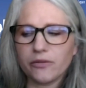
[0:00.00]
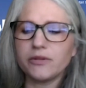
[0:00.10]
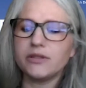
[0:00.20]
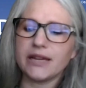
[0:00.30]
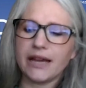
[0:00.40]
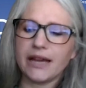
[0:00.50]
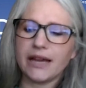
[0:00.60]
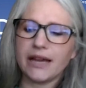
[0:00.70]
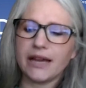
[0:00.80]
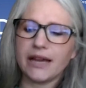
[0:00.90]

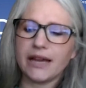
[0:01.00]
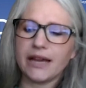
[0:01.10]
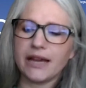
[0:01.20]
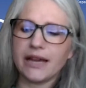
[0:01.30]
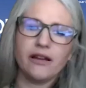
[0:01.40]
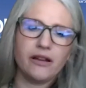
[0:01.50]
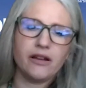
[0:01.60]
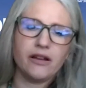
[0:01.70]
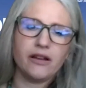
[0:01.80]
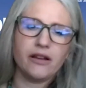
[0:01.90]
dietary,
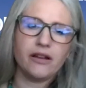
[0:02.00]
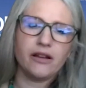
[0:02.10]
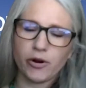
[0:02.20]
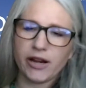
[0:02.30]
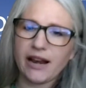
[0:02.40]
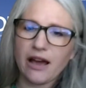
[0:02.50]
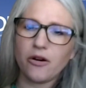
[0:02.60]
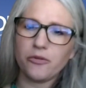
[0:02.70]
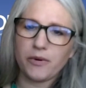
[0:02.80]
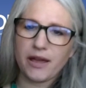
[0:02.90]
like you pointed
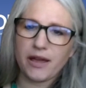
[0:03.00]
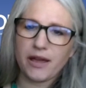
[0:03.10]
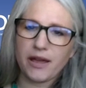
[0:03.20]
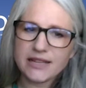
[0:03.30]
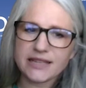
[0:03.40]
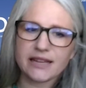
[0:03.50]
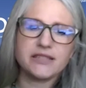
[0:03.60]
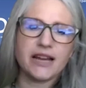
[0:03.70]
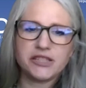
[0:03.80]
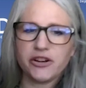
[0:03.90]
out with eggs, like
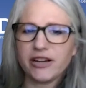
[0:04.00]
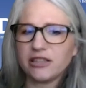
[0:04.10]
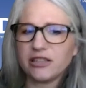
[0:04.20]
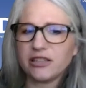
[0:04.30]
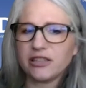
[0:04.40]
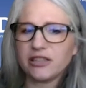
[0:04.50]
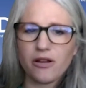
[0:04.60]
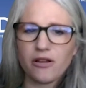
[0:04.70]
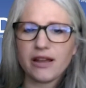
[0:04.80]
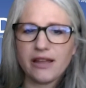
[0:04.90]
dietary
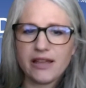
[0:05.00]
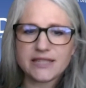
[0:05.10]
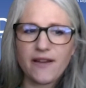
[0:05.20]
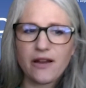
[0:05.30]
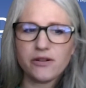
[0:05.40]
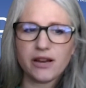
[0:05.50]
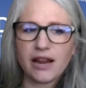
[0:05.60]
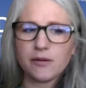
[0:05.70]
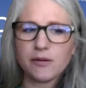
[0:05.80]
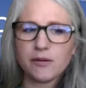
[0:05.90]
cholesterol is found in
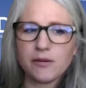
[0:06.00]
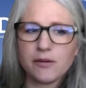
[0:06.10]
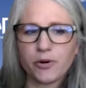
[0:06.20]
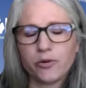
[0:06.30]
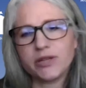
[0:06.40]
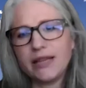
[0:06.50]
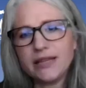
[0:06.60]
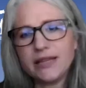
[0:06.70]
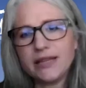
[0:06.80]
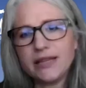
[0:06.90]
animal-based
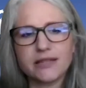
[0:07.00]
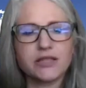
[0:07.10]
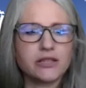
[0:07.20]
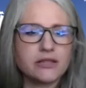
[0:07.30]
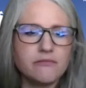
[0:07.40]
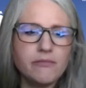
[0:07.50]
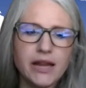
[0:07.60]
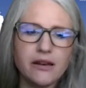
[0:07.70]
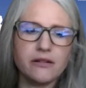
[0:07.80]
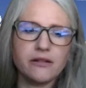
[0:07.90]
proteins such as
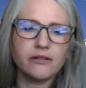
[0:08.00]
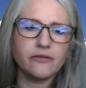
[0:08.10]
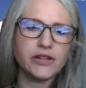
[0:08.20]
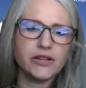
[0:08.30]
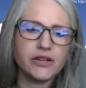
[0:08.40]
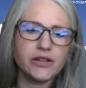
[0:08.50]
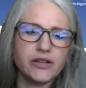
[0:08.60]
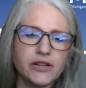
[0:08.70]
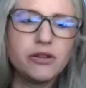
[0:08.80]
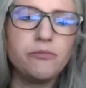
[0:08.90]
meat, fish,
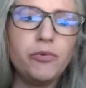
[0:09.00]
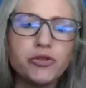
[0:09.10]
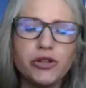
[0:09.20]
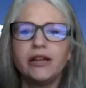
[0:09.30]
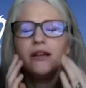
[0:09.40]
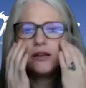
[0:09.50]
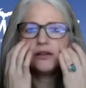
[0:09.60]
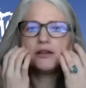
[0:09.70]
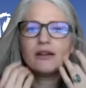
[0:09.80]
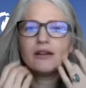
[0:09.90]
poultry,
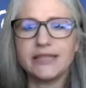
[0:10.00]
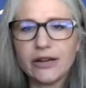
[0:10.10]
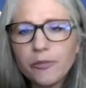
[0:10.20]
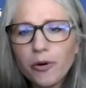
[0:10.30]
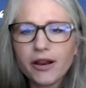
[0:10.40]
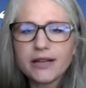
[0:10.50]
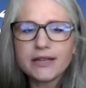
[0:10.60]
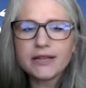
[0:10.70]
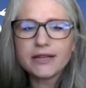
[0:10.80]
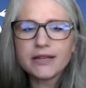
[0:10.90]
and dairy
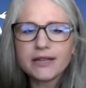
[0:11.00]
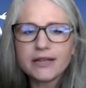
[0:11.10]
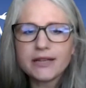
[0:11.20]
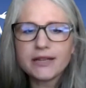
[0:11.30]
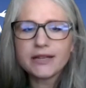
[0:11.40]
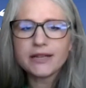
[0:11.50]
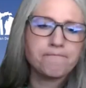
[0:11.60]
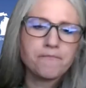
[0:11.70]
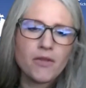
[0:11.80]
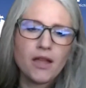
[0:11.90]
products. And
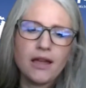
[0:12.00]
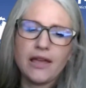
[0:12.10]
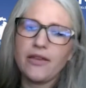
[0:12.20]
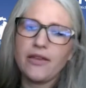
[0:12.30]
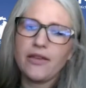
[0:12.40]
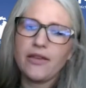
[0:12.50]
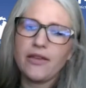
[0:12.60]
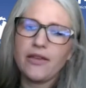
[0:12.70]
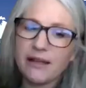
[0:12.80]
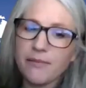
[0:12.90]
then there's
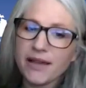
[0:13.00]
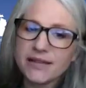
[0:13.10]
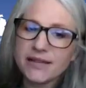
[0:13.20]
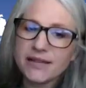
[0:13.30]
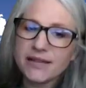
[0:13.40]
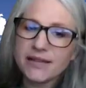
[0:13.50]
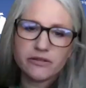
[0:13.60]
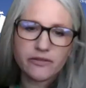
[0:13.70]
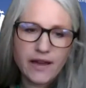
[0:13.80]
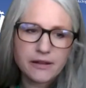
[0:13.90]
plant-based sources of
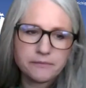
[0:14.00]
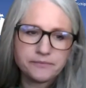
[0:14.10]
fat,